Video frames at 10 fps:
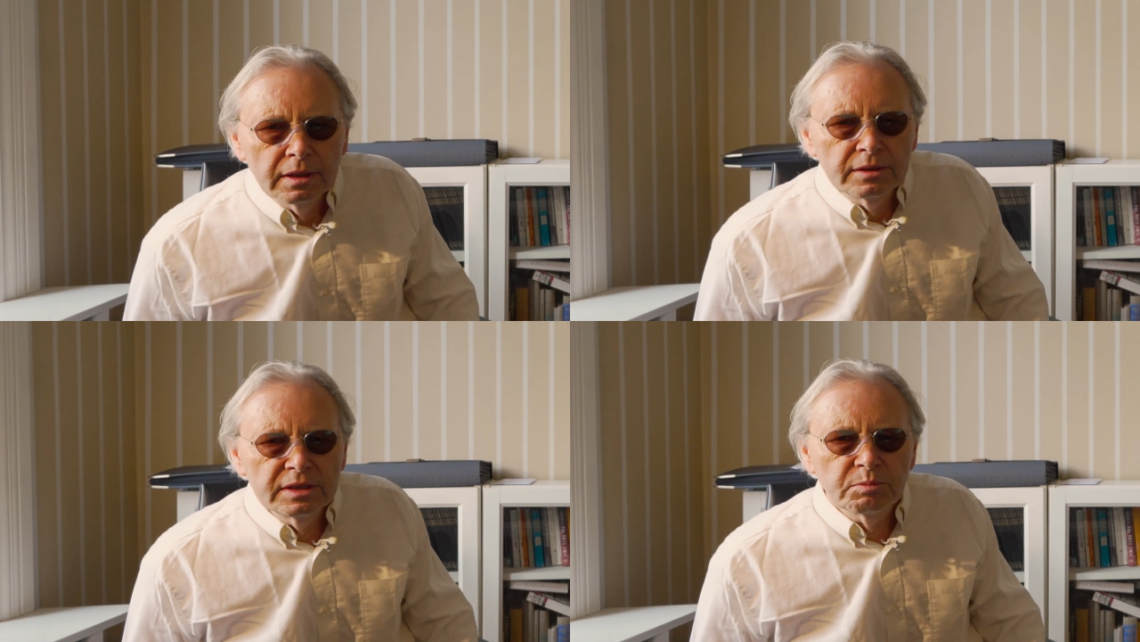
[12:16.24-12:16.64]

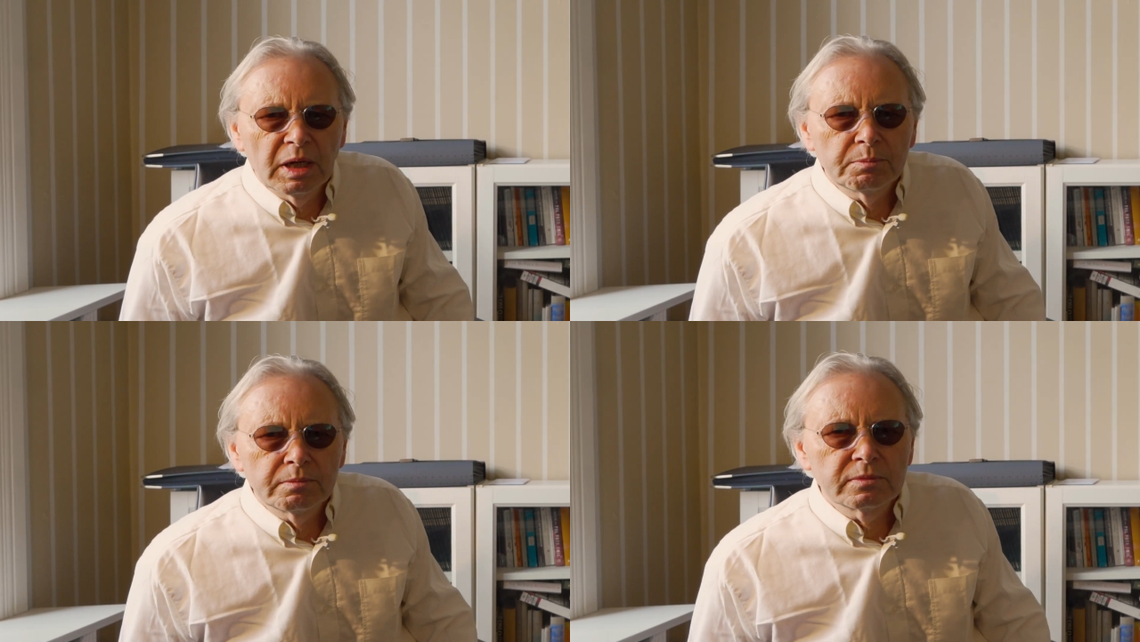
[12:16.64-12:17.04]
This
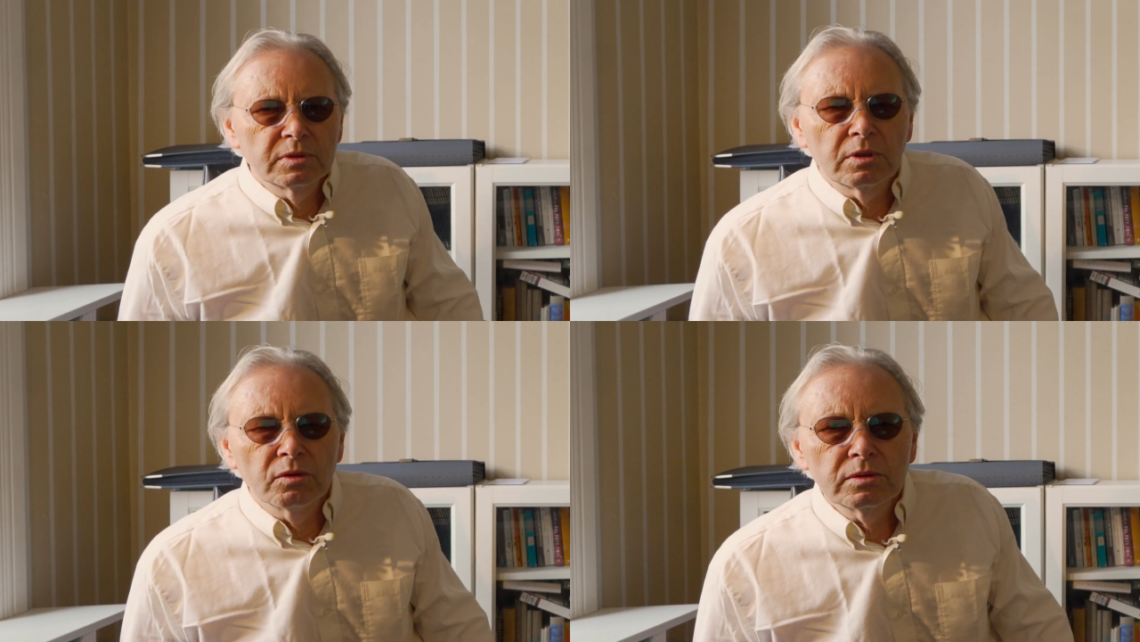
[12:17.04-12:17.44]
might
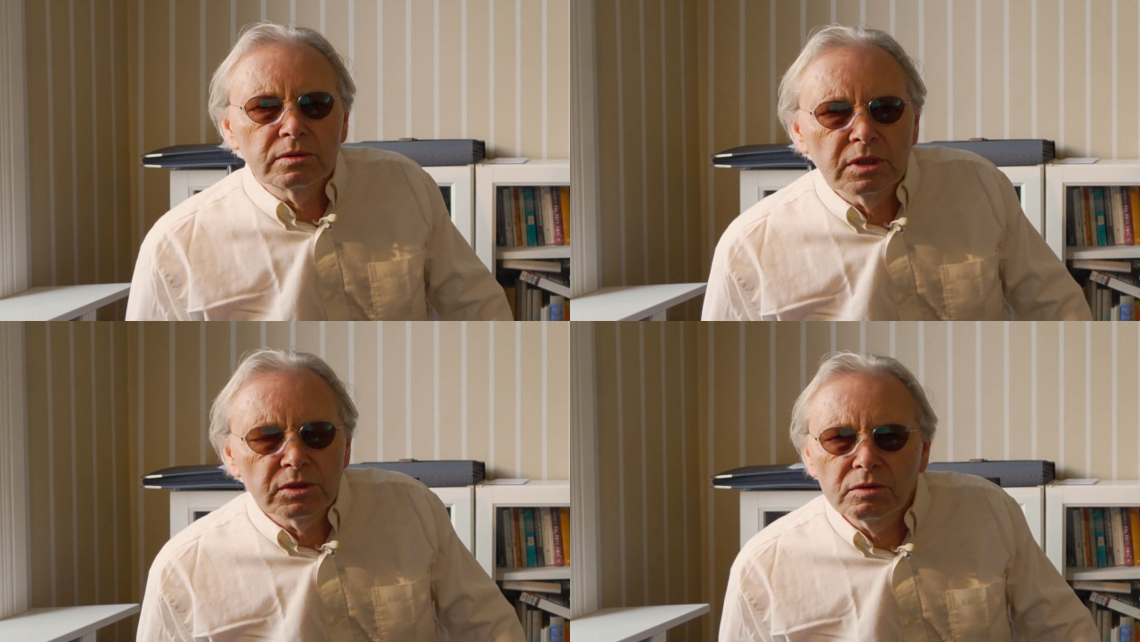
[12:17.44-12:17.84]

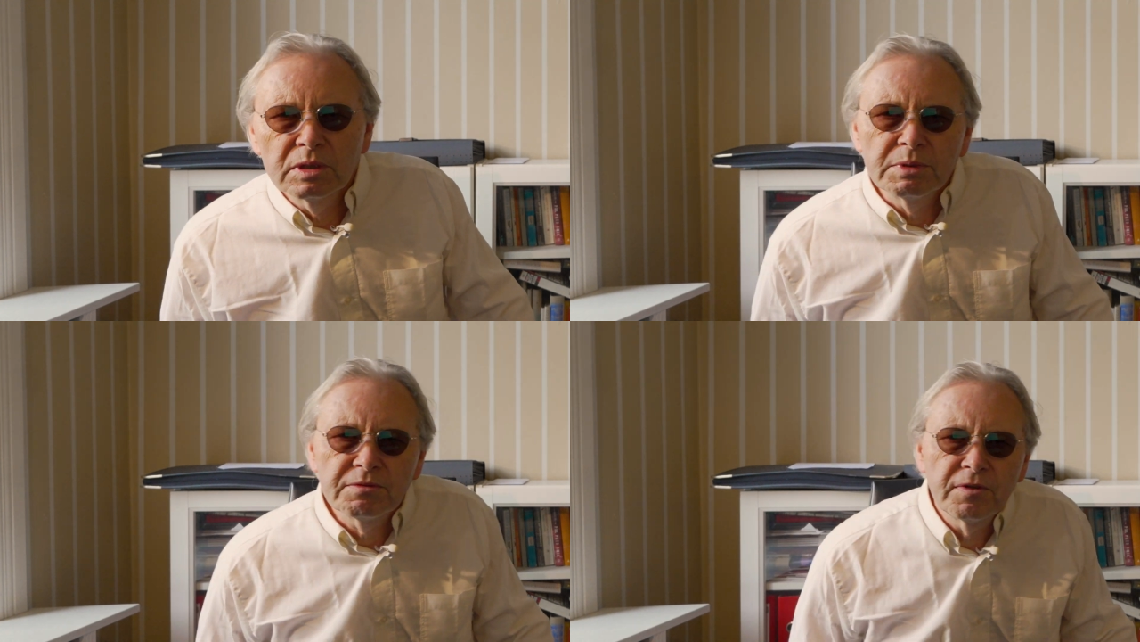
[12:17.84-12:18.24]
not only
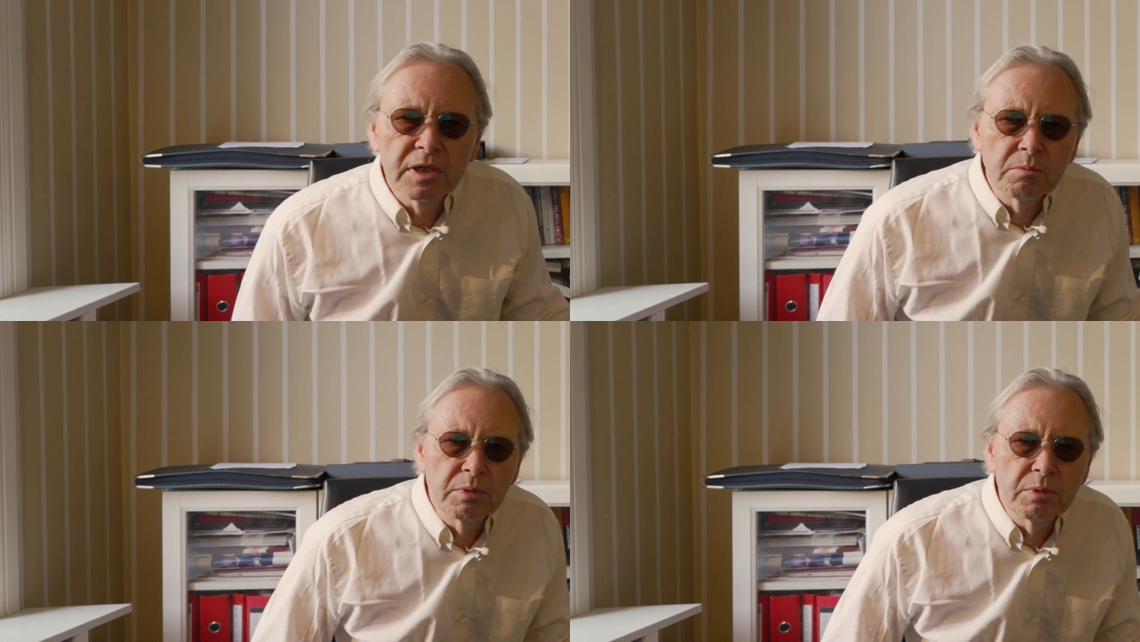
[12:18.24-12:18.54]
be fun,